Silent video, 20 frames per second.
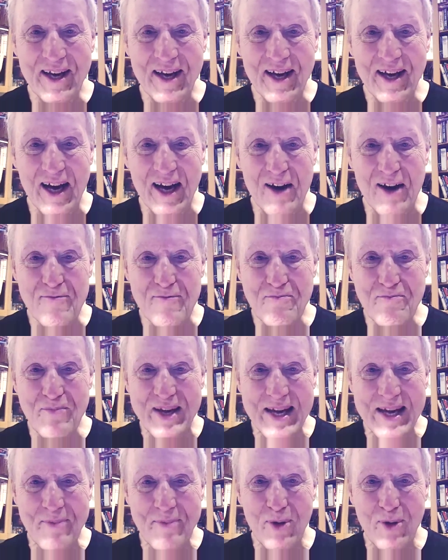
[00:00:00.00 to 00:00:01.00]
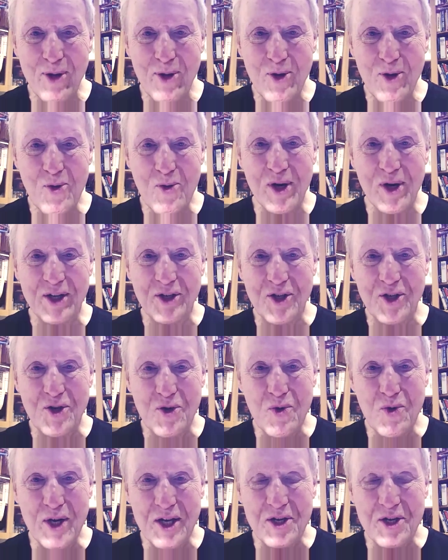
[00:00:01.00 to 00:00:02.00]
of people who are
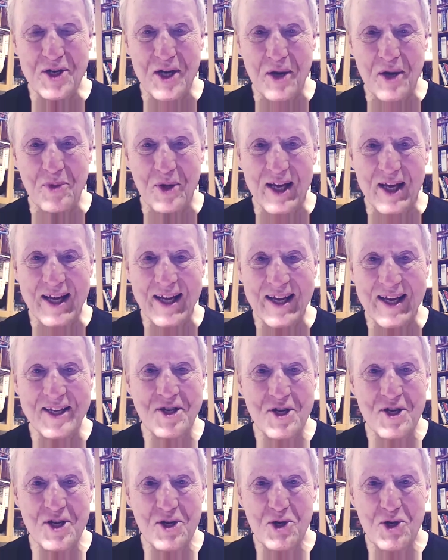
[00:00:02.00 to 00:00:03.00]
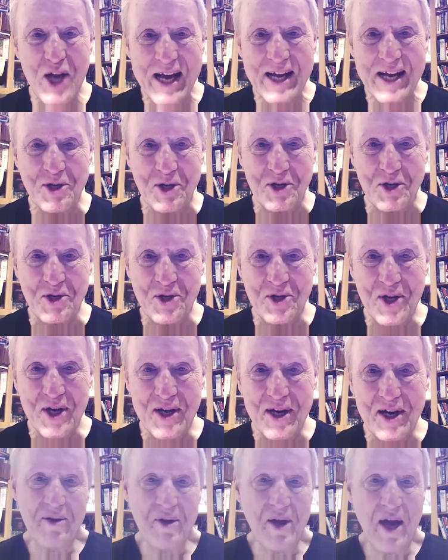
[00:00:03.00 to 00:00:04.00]
doing something is contagious.
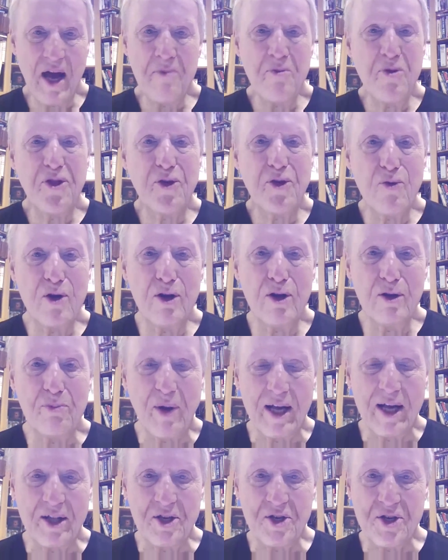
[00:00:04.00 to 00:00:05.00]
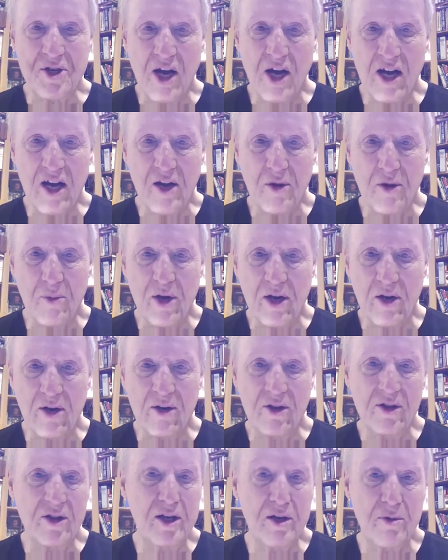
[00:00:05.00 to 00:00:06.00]
I'm thrilled by this documentary,
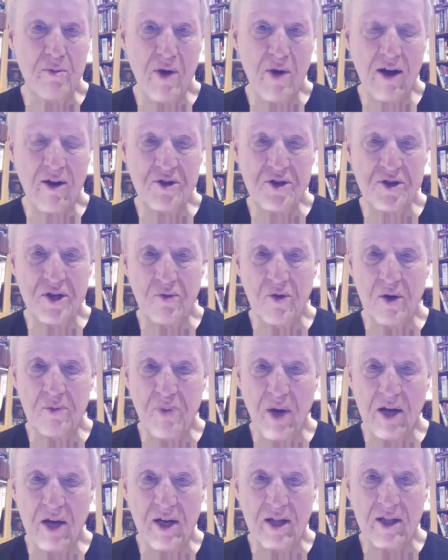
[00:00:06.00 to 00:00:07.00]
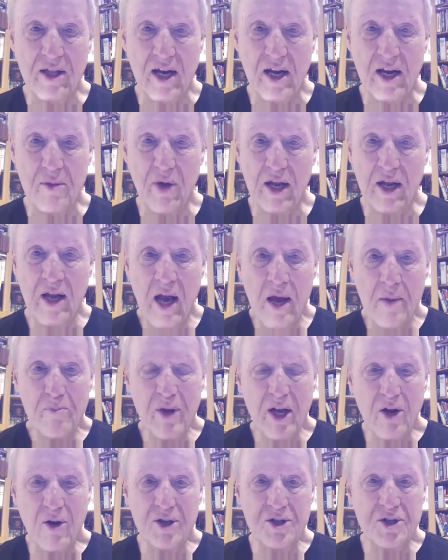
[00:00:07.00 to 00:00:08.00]
The Democracy Rebellion, that I made,
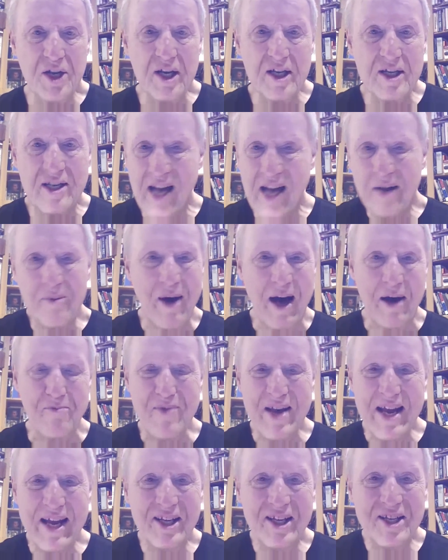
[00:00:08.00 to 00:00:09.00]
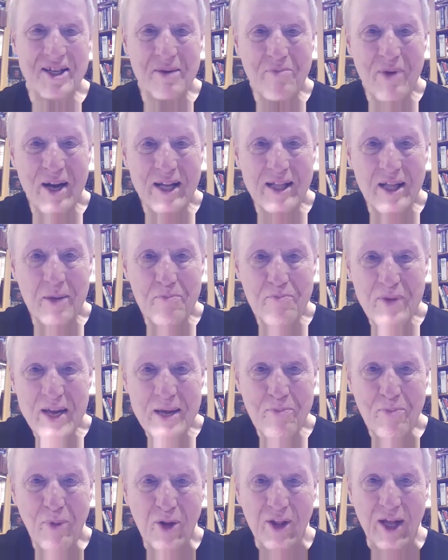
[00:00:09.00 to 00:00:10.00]
because it's not about me, it's about the
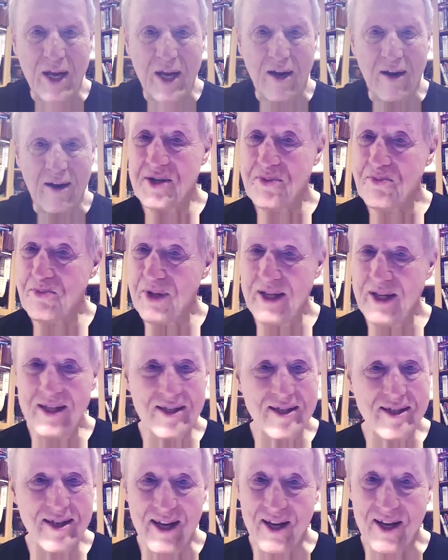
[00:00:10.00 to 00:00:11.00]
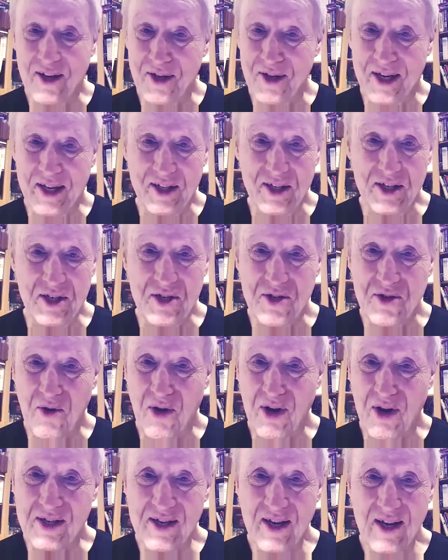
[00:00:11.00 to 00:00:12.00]
people there. Please take a look at these
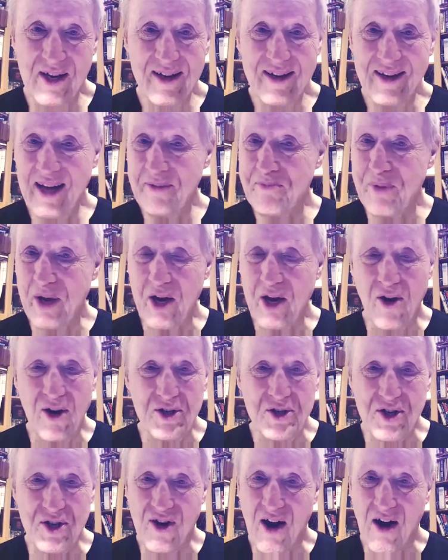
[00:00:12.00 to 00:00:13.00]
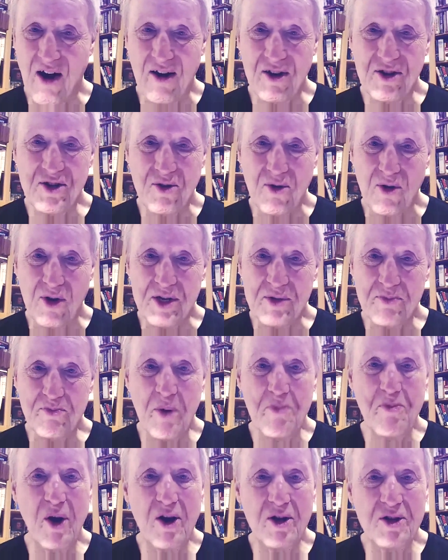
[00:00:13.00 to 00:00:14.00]
stories. Not because there are stories,
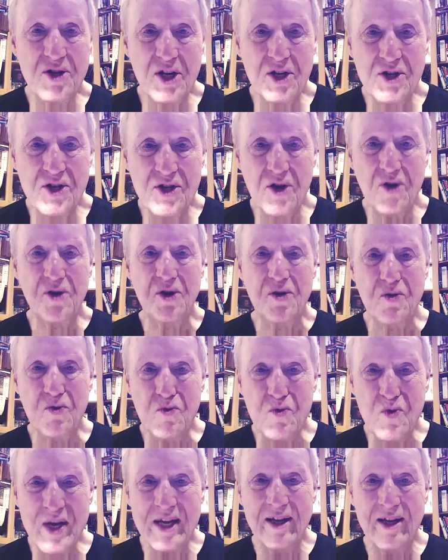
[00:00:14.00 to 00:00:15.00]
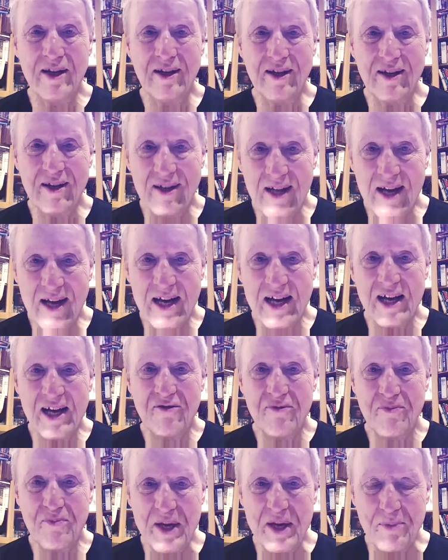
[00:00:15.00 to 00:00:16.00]
but because they show you real
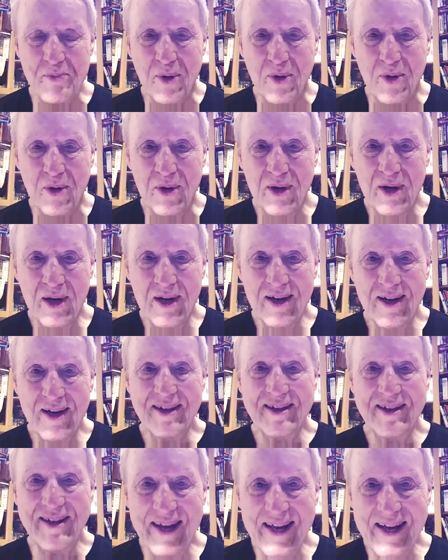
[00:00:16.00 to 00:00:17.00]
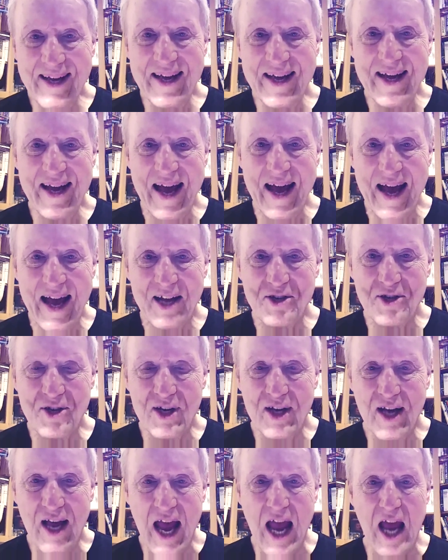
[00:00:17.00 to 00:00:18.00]
live people taking
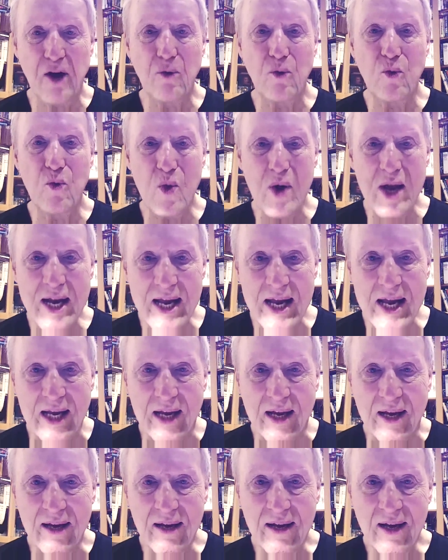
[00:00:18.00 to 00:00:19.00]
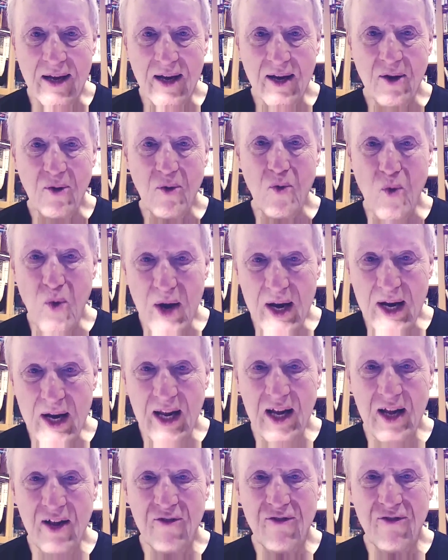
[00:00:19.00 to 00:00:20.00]
action and winning.
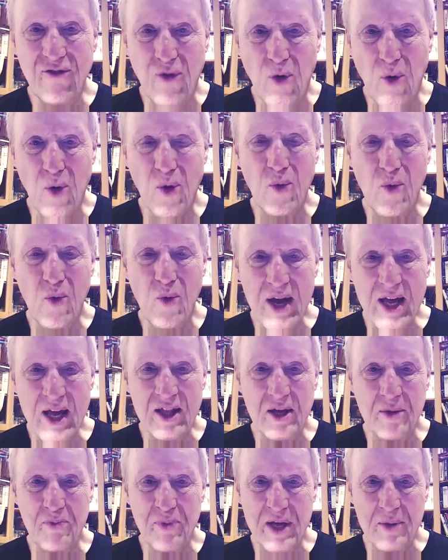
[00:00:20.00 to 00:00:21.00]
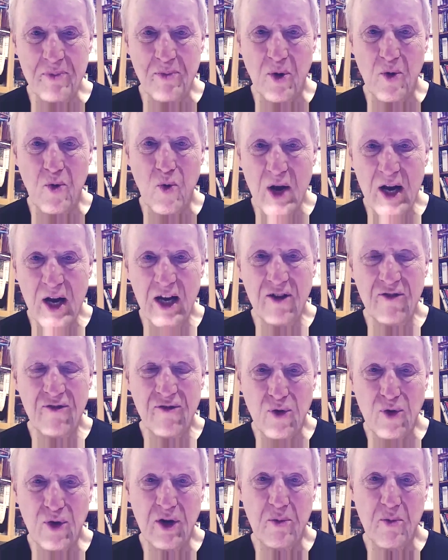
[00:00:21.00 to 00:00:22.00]
Winning for we the people, winning
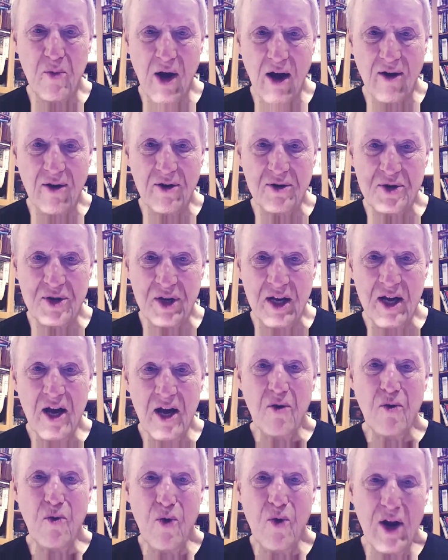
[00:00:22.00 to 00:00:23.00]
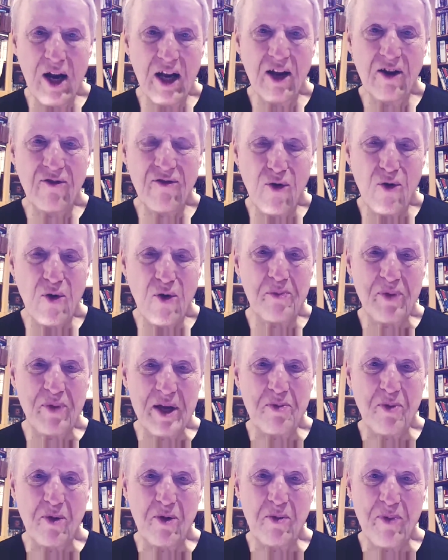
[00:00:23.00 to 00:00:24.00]
for democracy, winning for
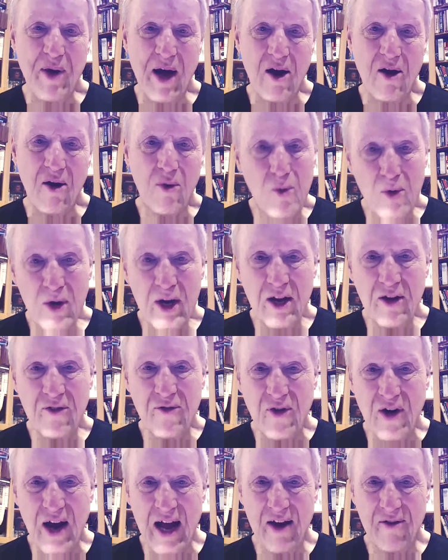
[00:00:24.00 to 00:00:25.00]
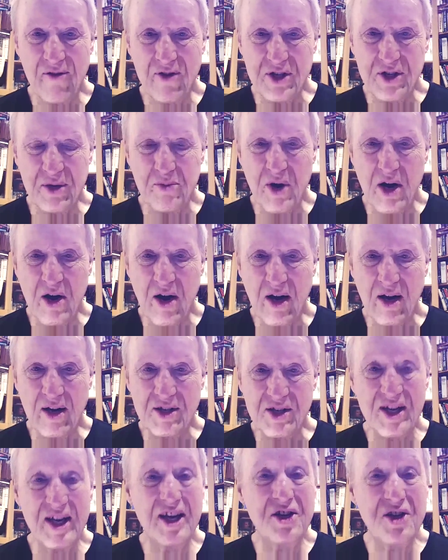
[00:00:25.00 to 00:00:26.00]
people power, winning for average
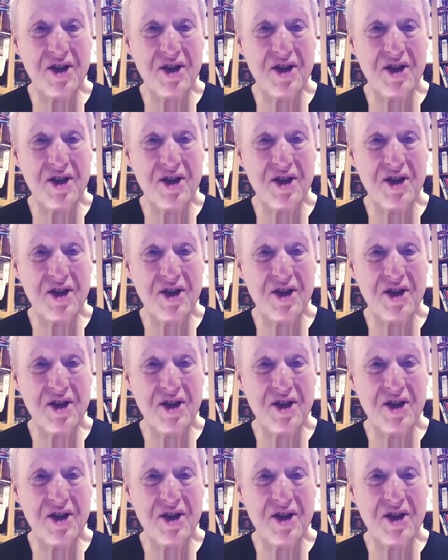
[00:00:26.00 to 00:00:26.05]
Americans. It's